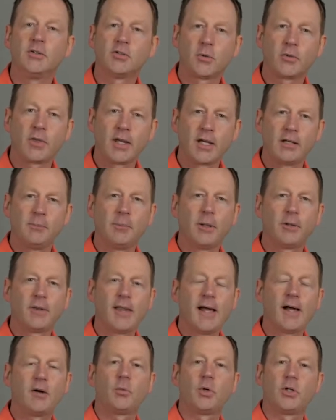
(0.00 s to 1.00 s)
So think about
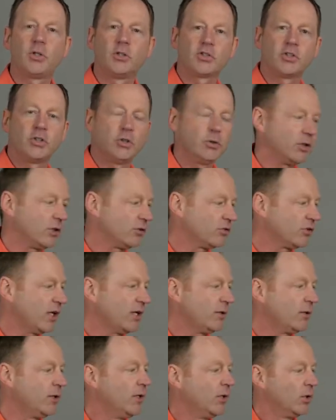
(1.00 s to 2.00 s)
that when you're shooting.
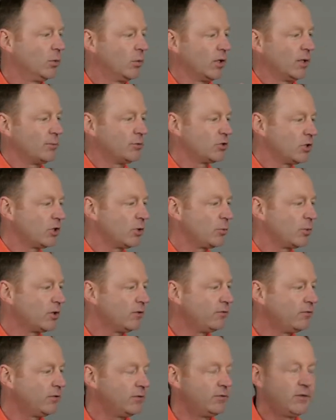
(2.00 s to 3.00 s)
Say, well, I'm shooting with
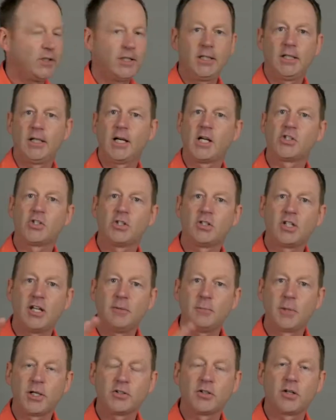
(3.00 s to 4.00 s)
a 50, I should
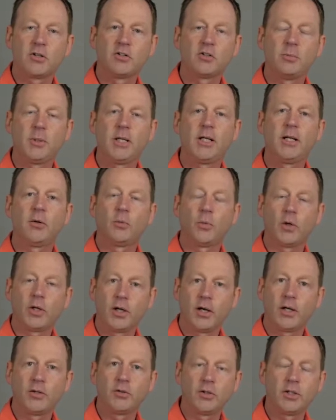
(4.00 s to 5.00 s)
keep my shutter speed at
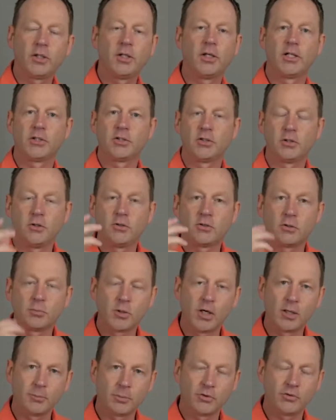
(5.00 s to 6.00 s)
100, I should use a
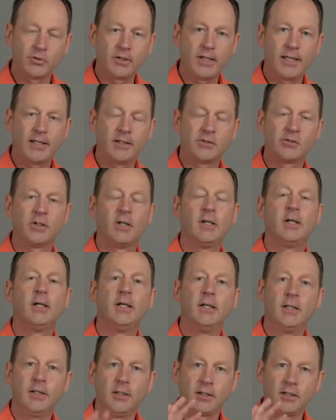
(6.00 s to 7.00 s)
proper stance.
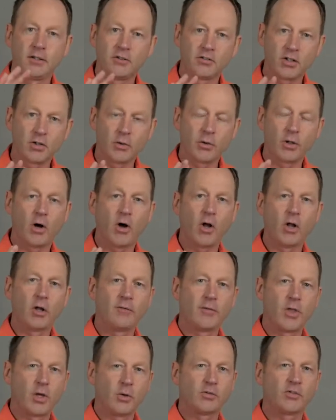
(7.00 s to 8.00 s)
Considering all
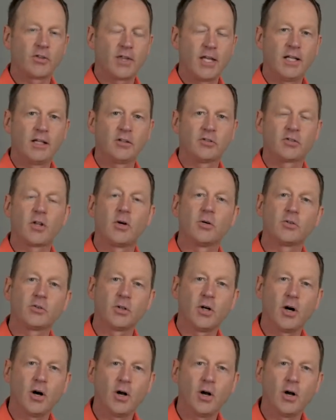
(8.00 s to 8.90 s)
of those things, those are